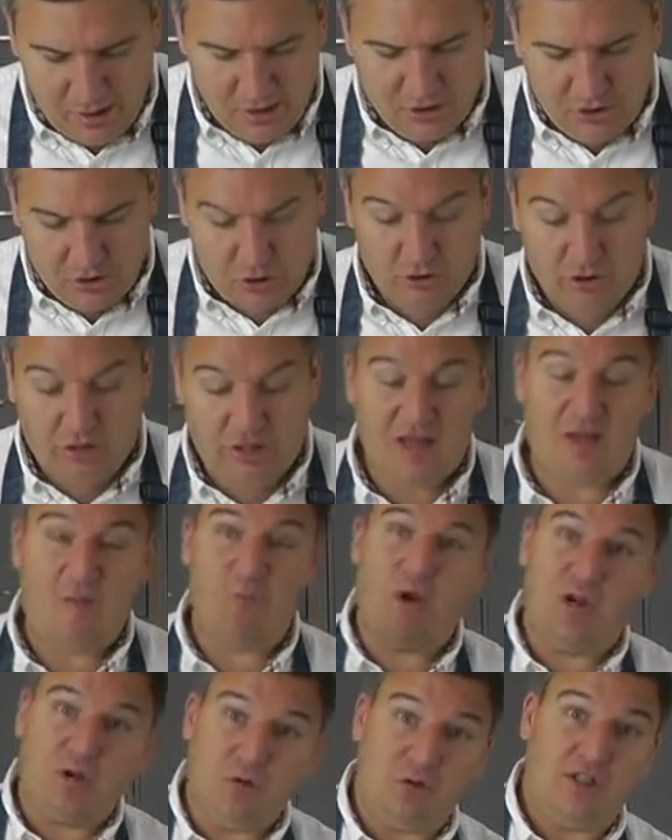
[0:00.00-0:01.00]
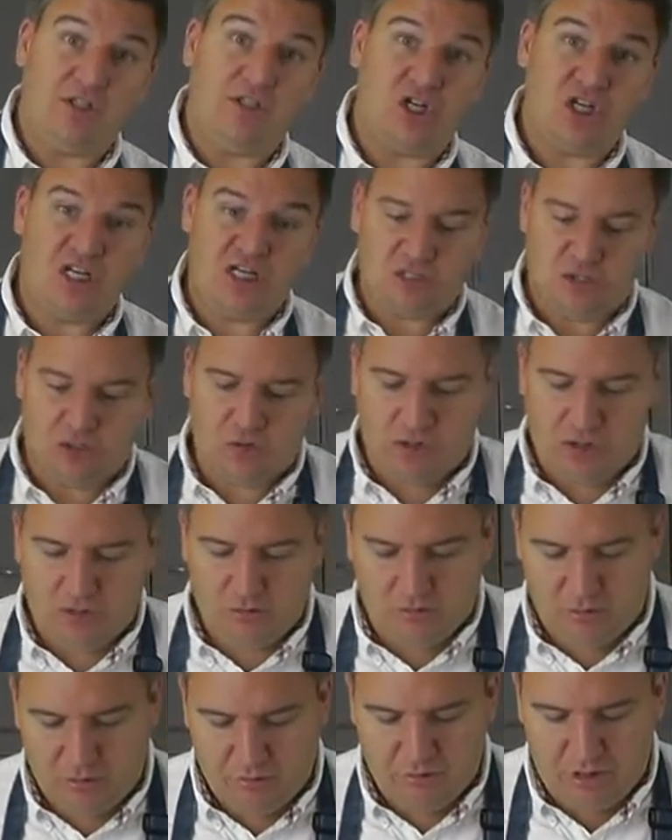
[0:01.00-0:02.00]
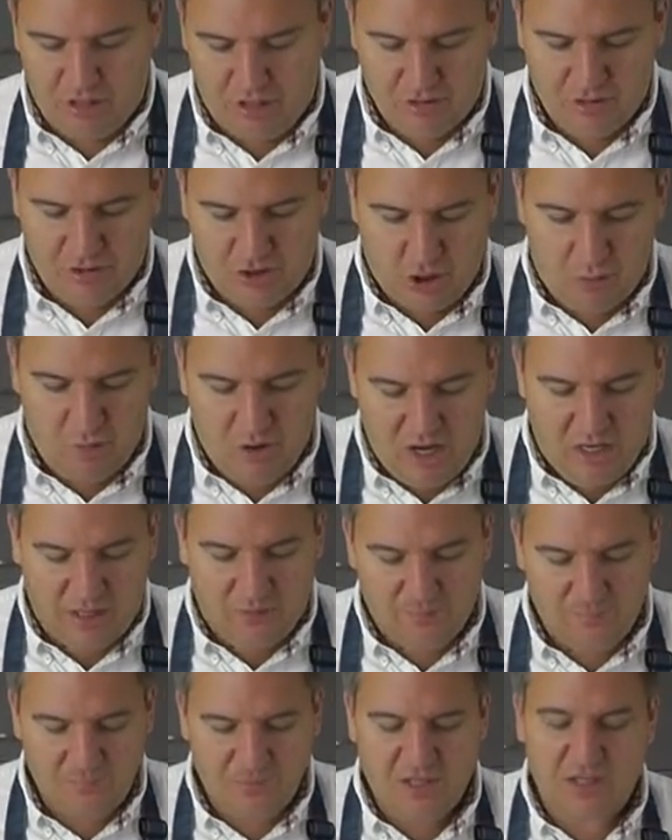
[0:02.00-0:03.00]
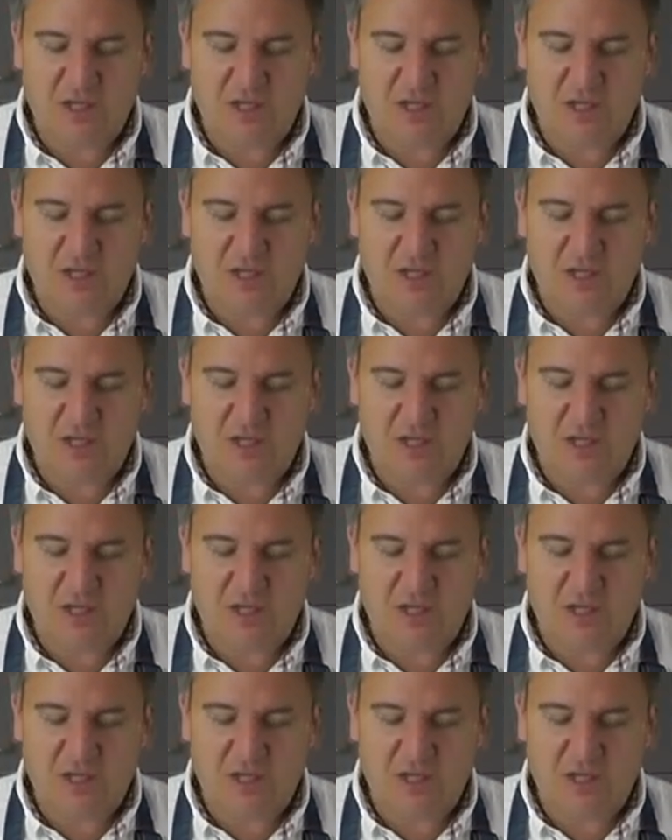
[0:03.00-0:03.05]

so that then when all the cheese and the other ingredients go in,